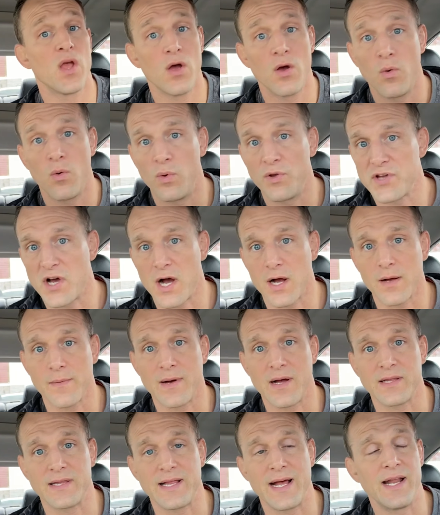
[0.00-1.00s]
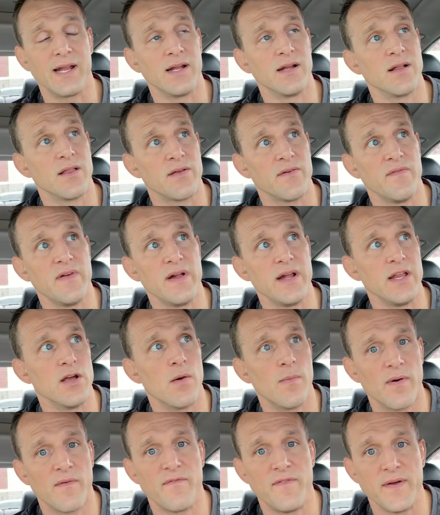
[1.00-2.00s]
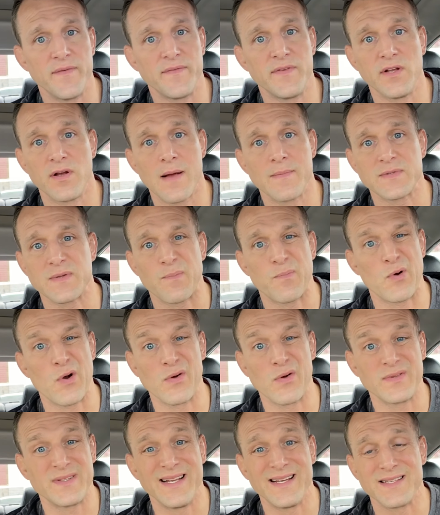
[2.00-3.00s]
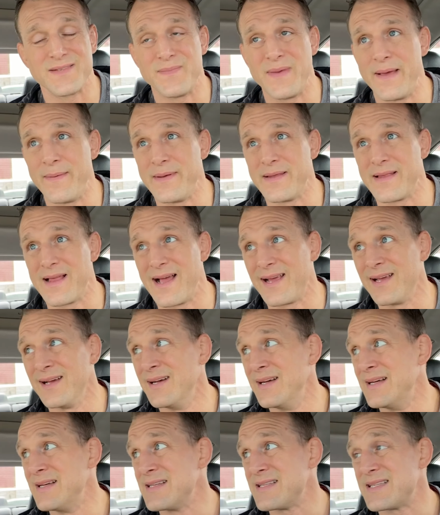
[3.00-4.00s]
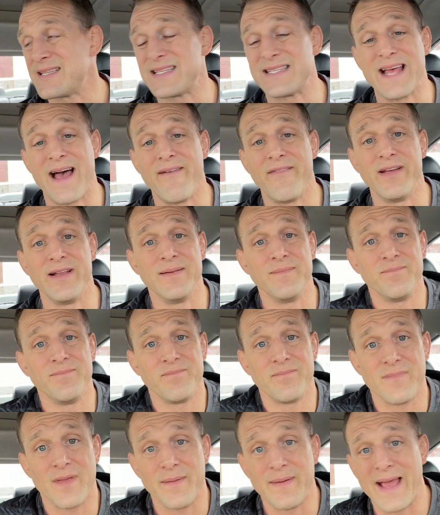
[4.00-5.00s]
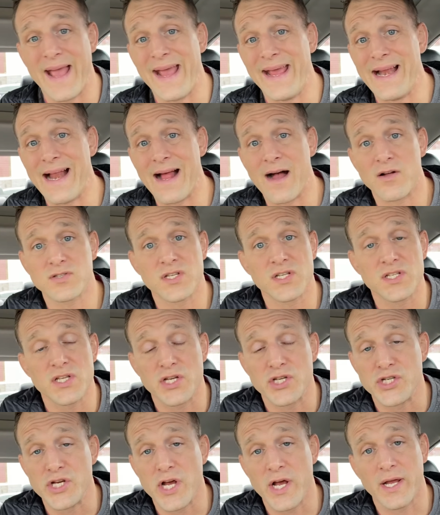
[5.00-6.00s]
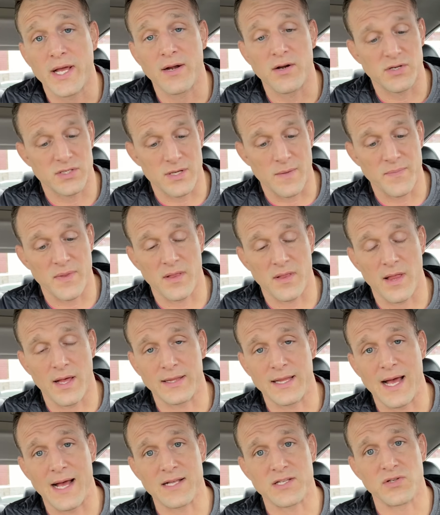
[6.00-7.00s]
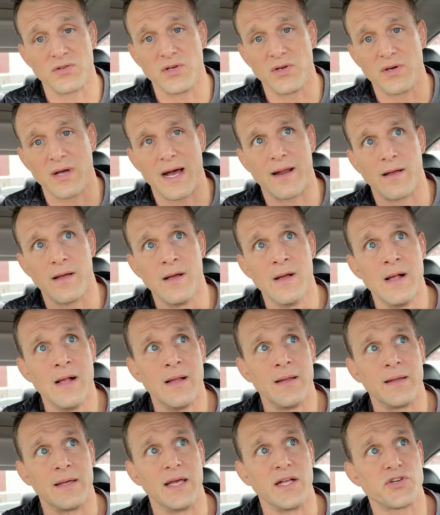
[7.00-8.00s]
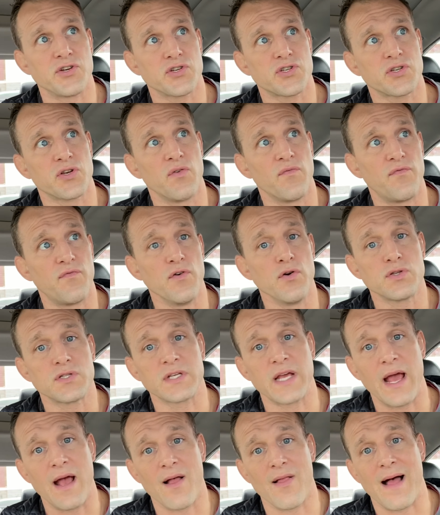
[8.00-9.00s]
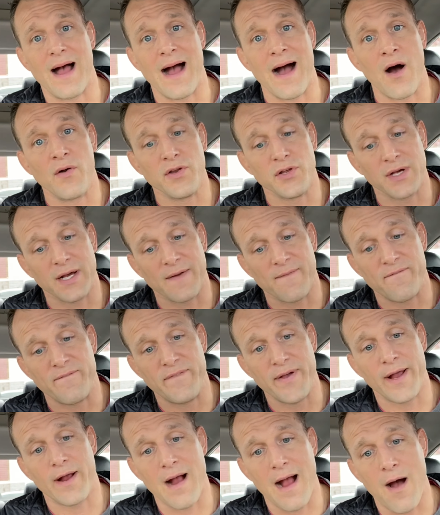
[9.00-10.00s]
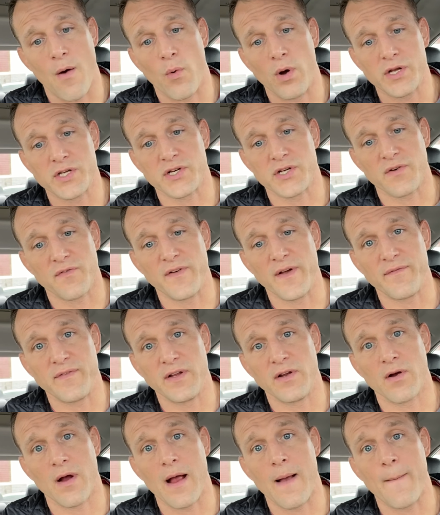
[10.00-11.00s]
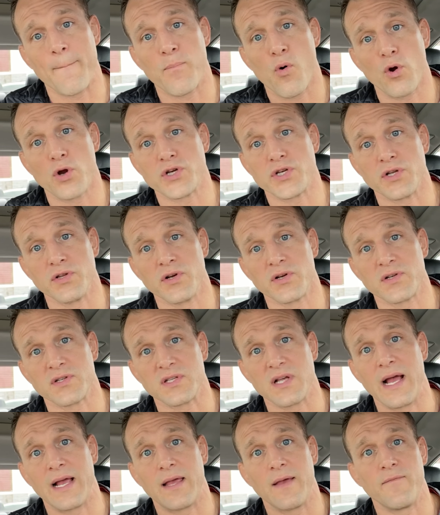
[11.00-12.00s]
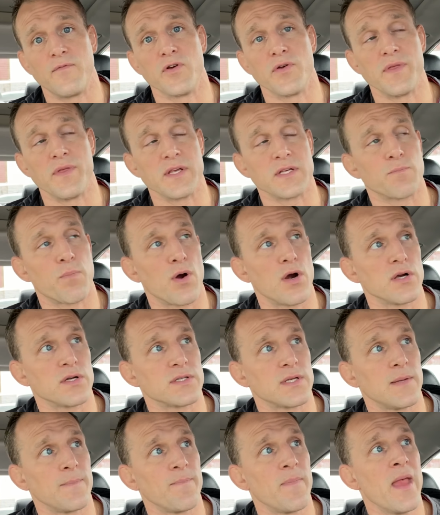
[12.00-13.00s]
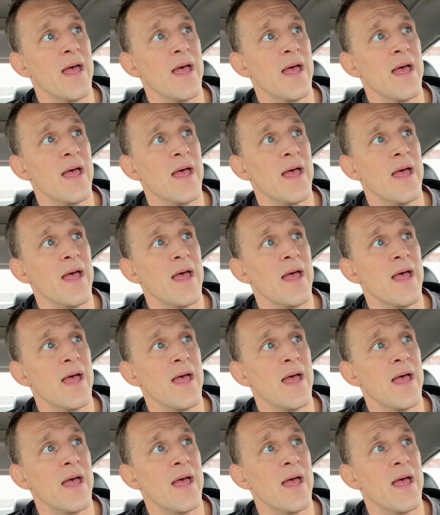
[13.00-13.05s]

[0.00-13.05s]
We'll talk about that in another video, but 50 grams of protein is maybe like seven, eight ounces of chicken or something like that. So you got to get your food scale out. You got to figure out what your 50 gram portion looks like if you're this person.